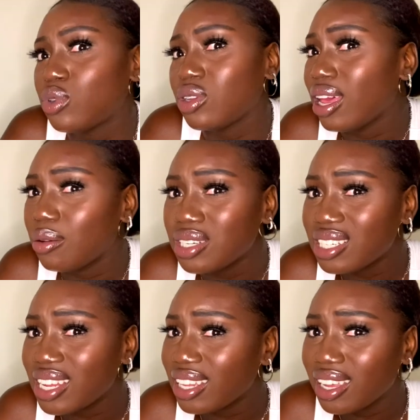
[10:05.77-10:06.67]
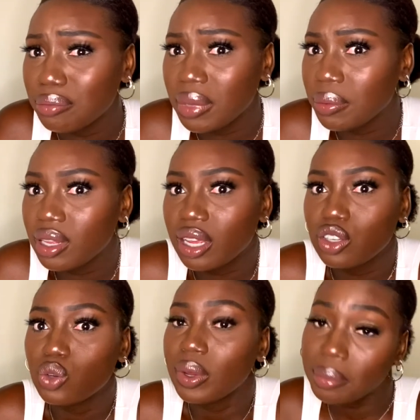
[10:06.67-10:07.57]
So yeah, we just had like maybe like a
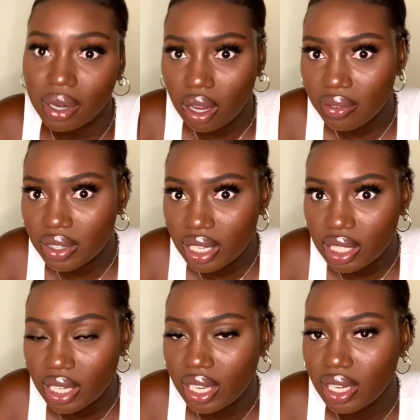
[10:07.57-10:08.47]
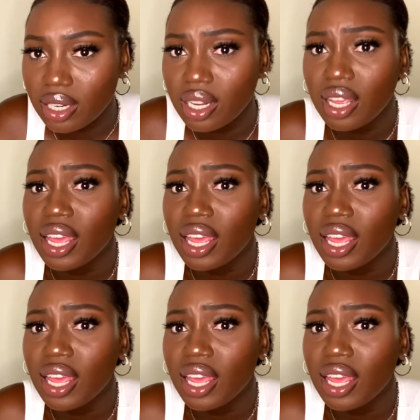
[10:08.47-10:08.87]
20-minute conversation,